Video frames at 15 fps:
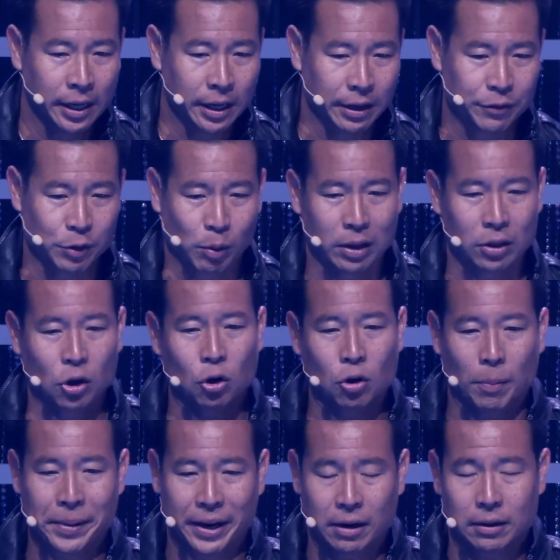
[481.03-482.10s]
If you run local
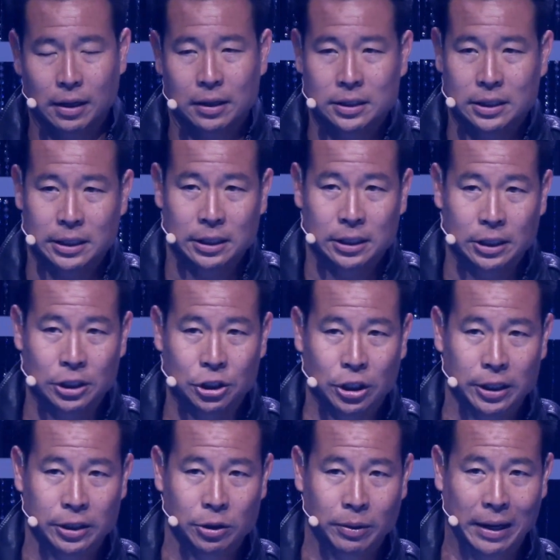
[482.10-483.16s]
parallels in
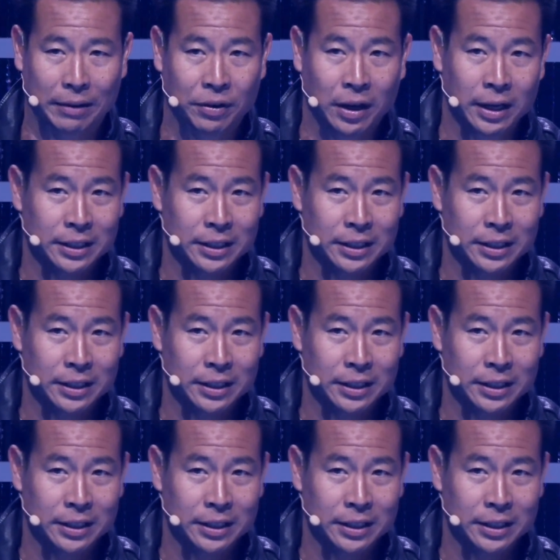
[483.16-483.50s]
Indonesia, you'd have